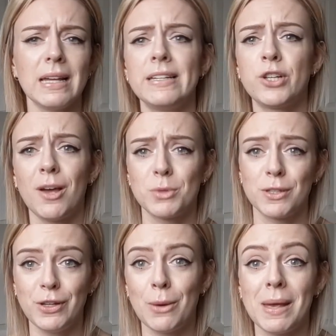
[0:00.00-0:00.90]
in terms
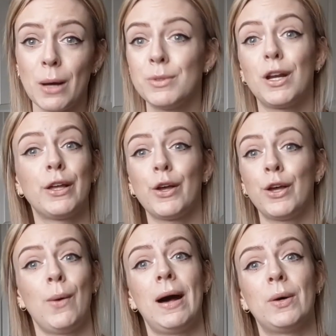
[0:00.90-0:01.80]
of, you know, being able to like
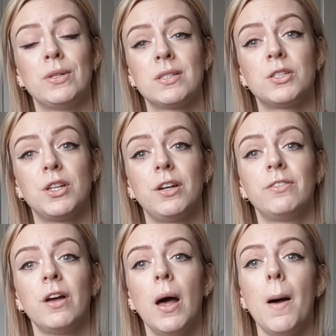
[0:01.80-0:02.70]
go out and stuff.
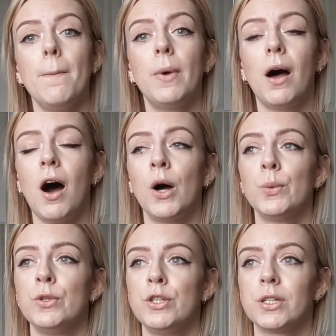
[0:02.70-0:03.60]
But I
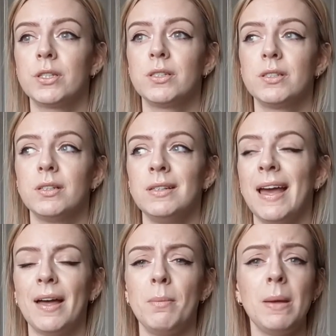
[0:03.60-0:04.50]
would just,
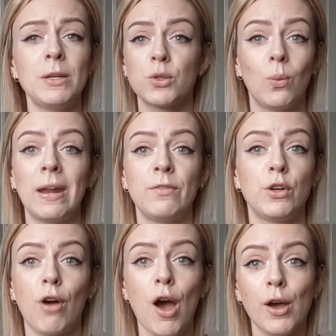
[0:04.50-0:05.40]
yeah, maybe just whenever
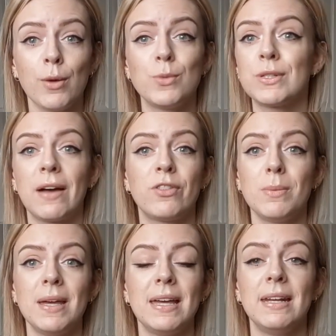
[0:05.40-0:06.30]
you're at home, just have
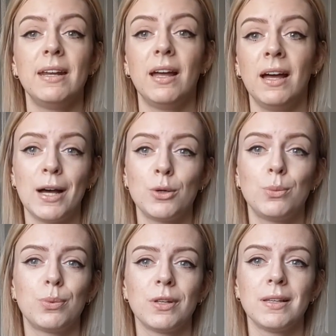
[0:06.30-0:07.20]
them in to
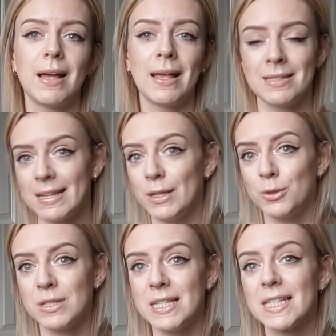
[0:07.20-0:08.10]
help set
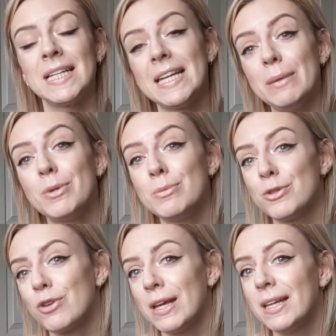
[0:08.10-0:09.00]
your teeth and keep them
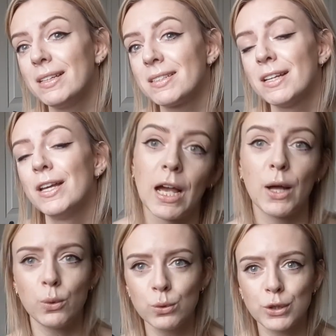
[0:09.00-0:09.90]
straight.
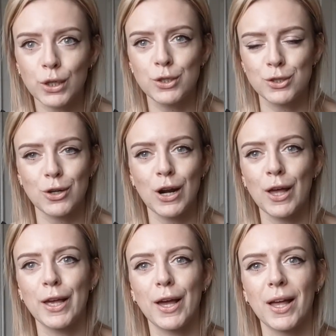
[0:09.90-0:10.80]
And also just trying to
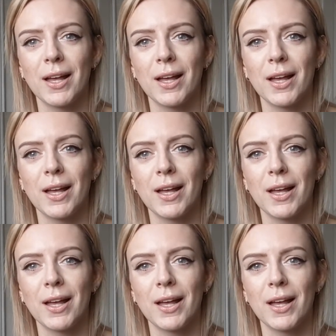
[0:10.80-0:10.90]
like